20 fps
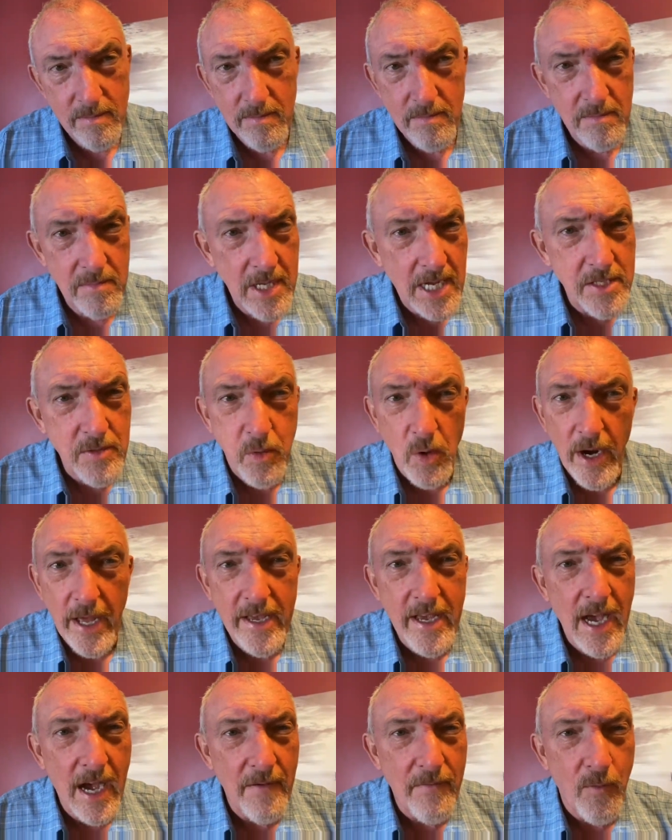that's what I
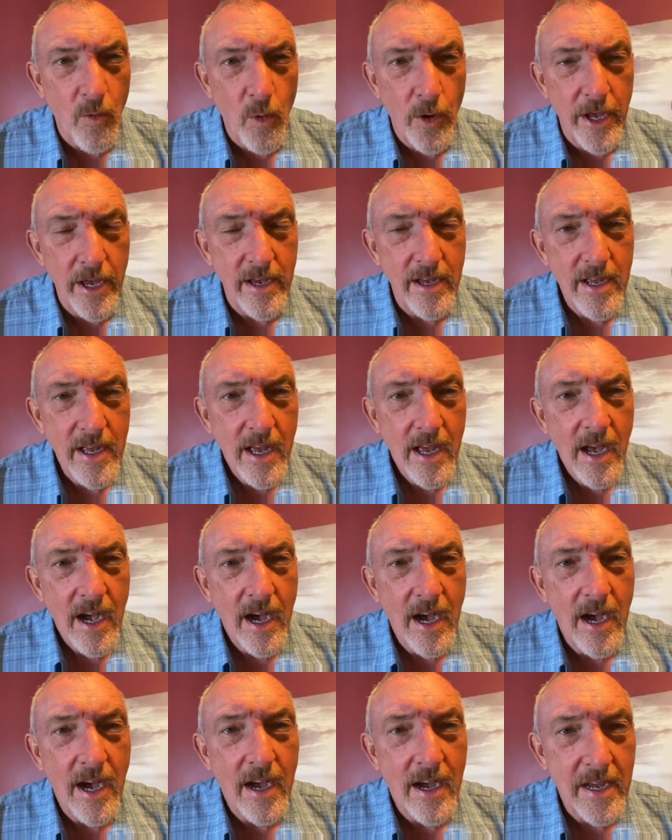got for you.
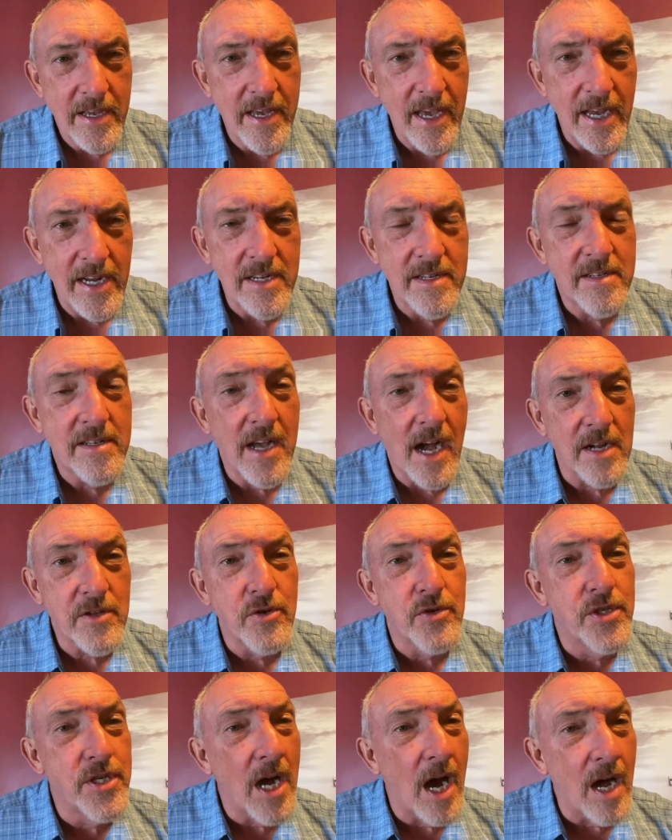Again,
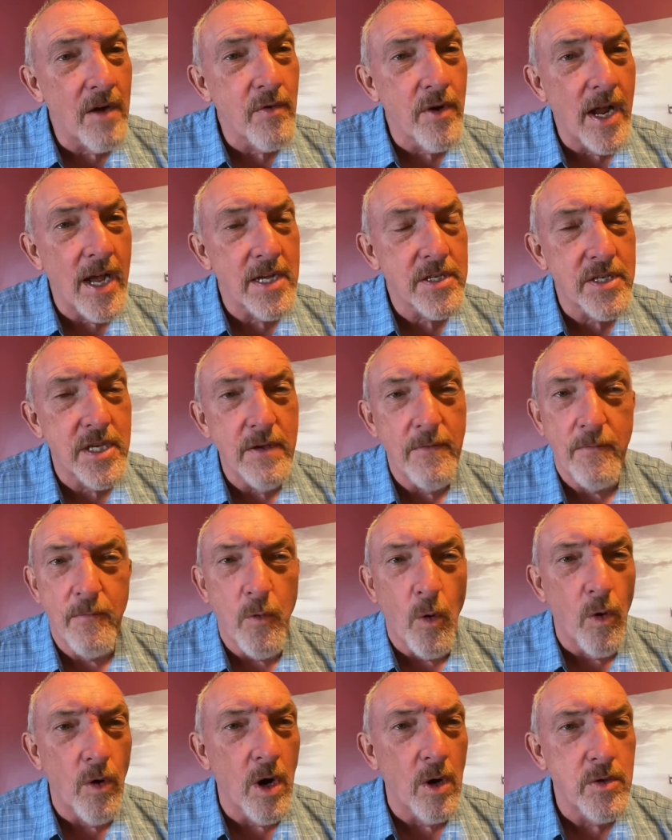Dr. John Reneski,
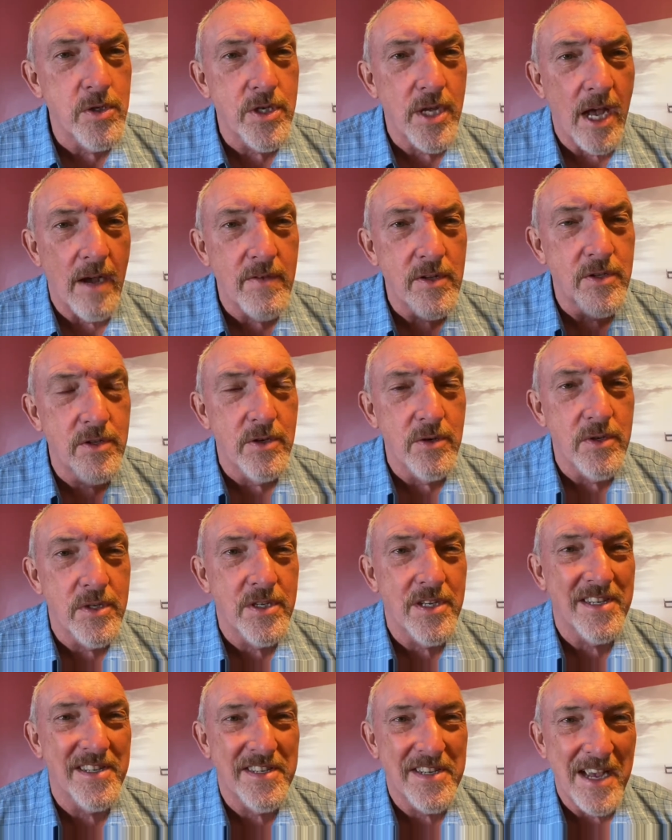
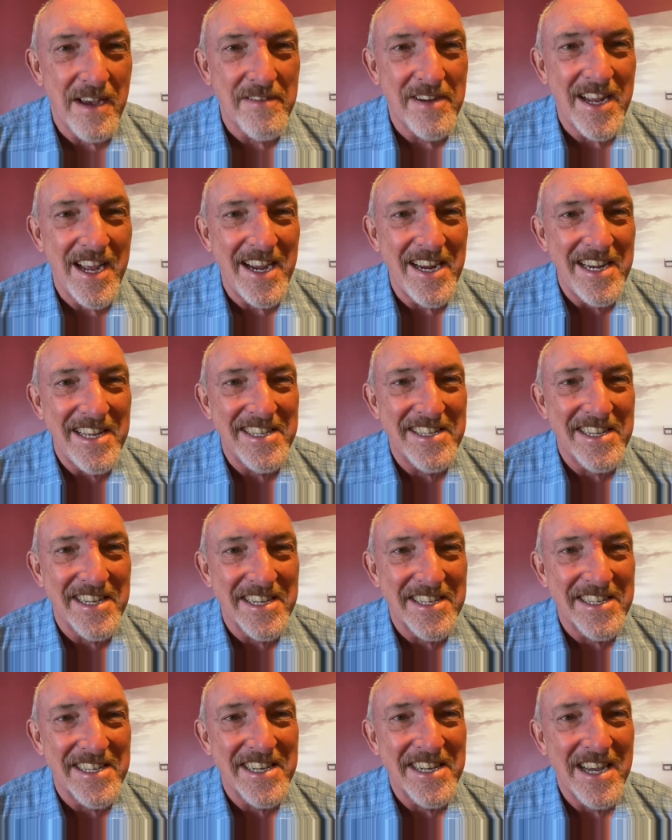
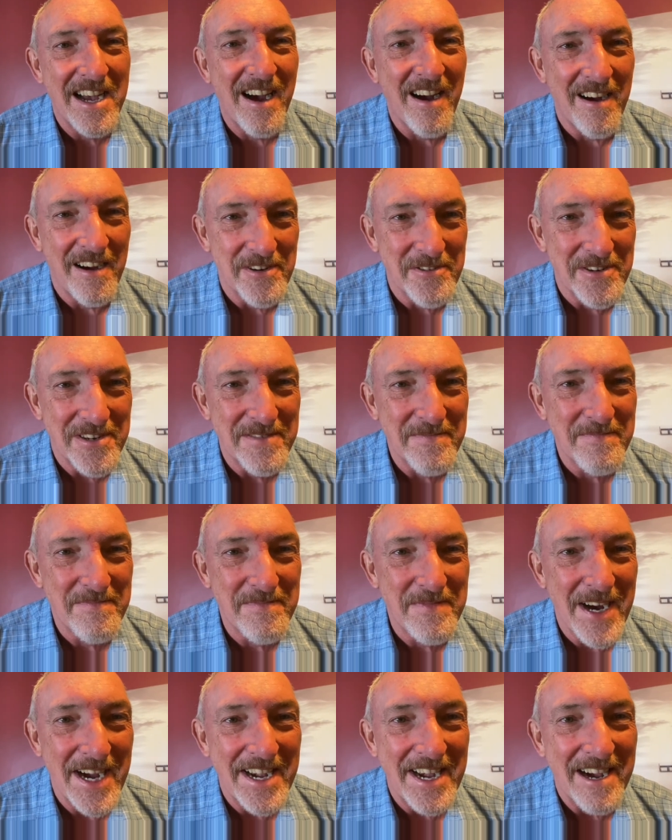407-267-8600.
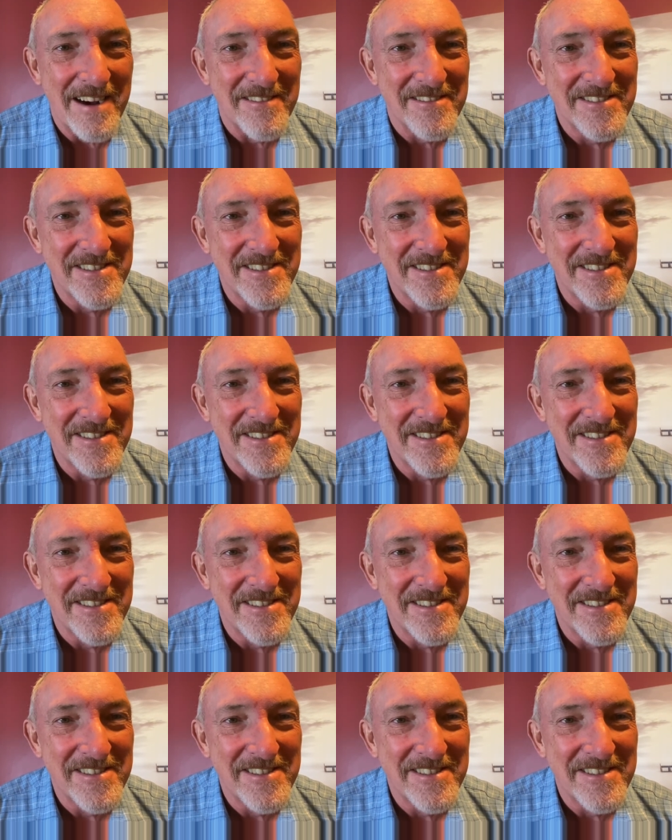Bye now.